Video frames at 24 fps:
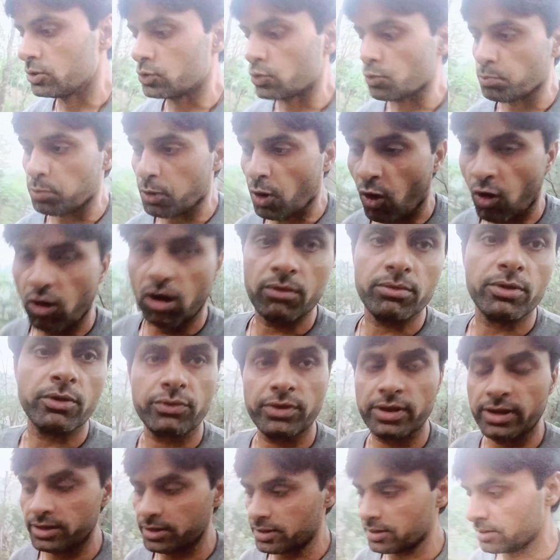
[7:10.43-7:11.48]
to plow our
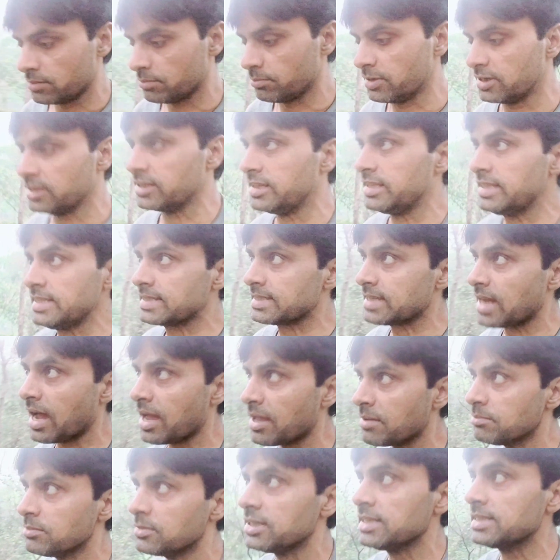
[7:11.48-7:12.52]
field. But these
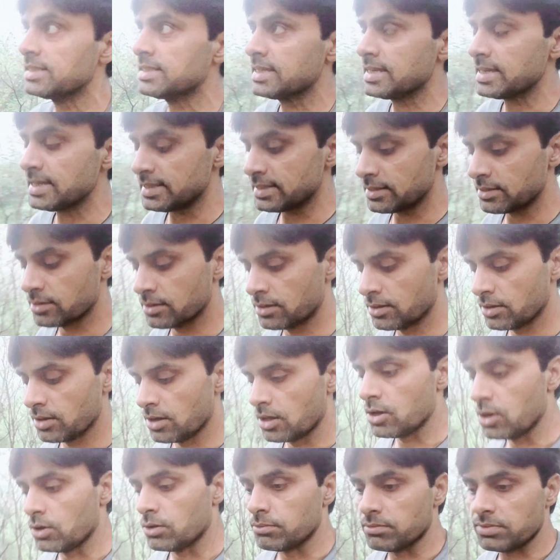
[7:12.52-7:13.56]
days
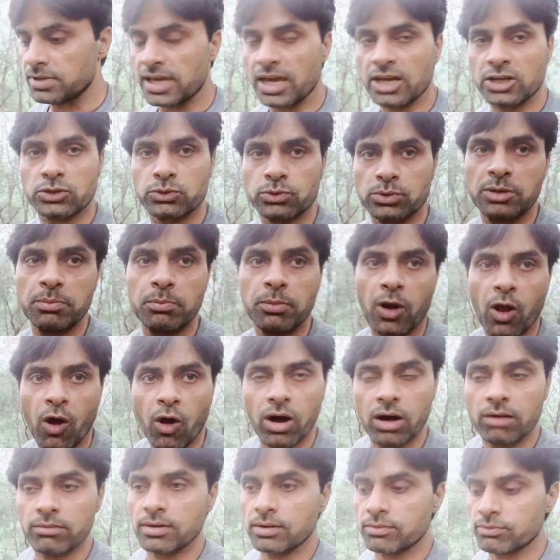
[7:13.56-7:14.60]
we actually
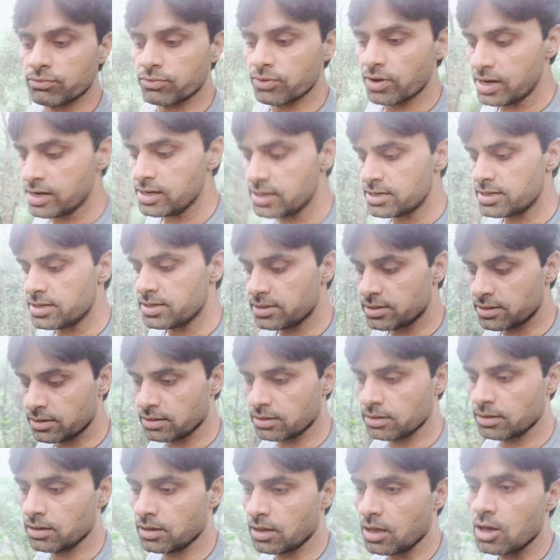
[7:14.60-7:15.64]
plow our field
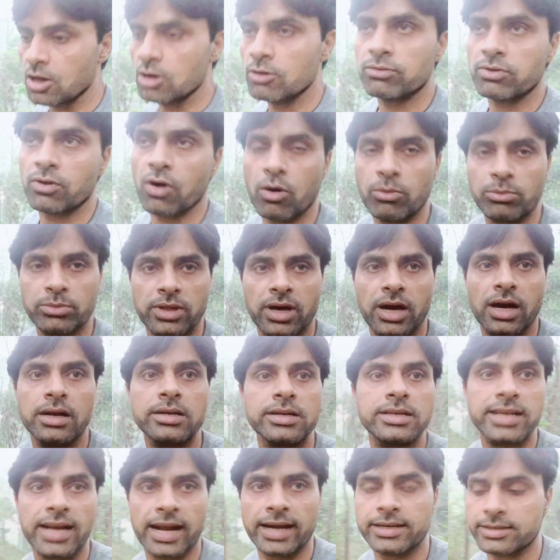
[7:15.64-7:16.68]
from the
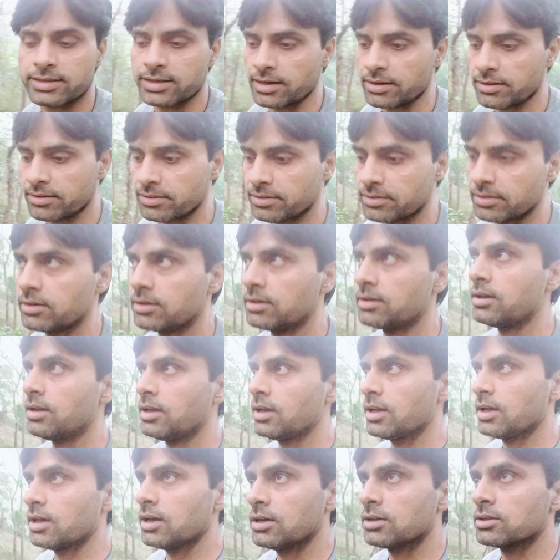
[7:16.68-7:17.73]
tractor.
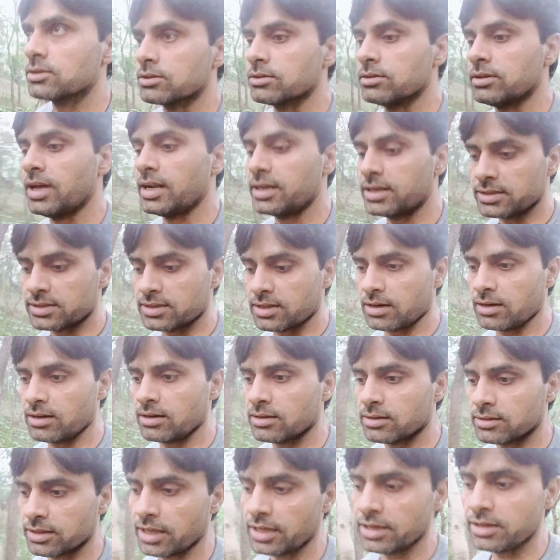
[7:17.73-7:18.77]
So that is the
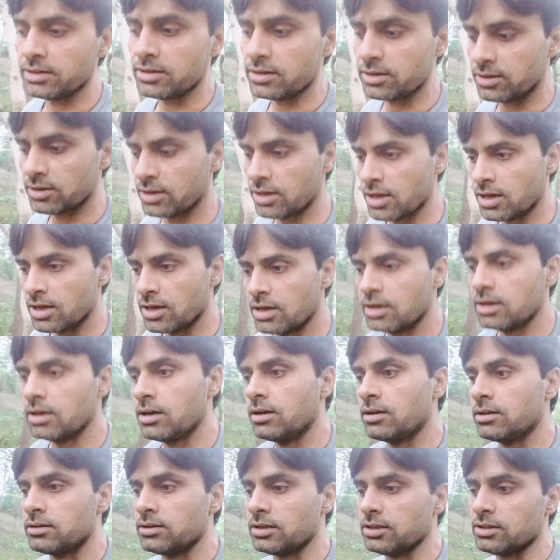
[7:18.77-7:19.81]
thing.
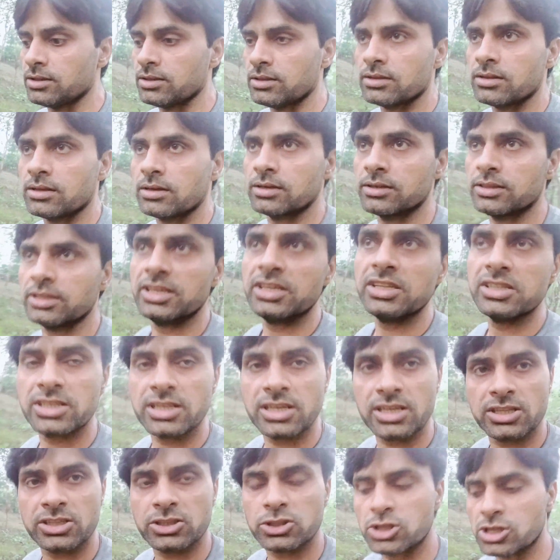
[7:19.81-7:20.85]
In these
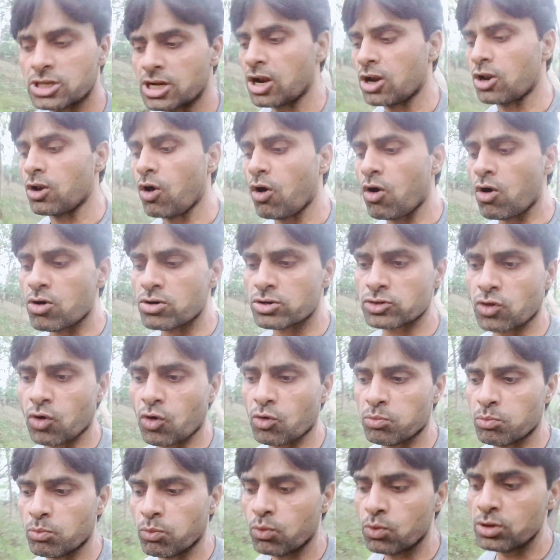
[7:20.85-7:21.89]
days there are lots
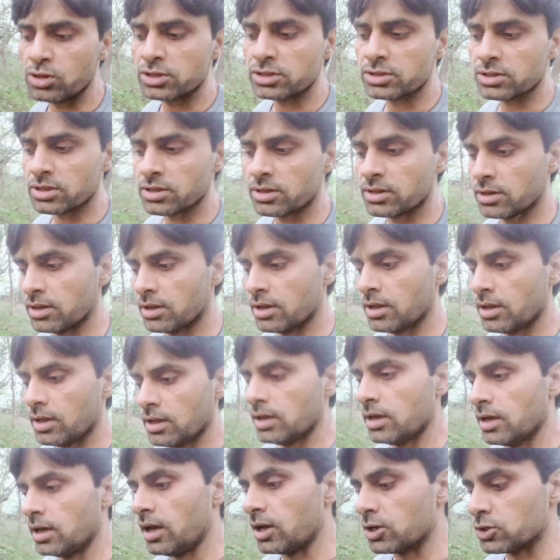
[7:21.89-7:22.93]
of bulls
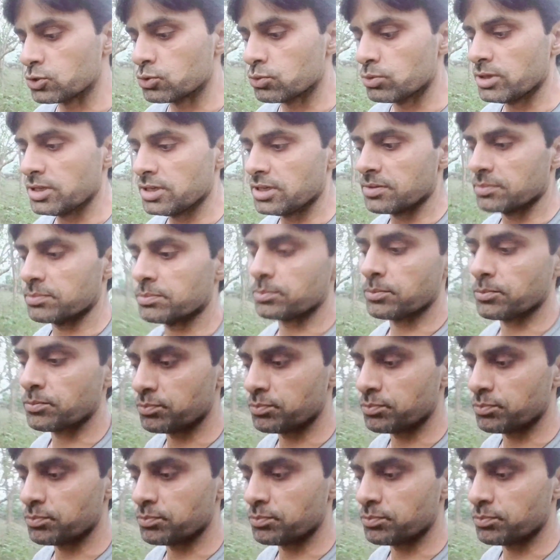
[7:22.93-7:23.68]
actually,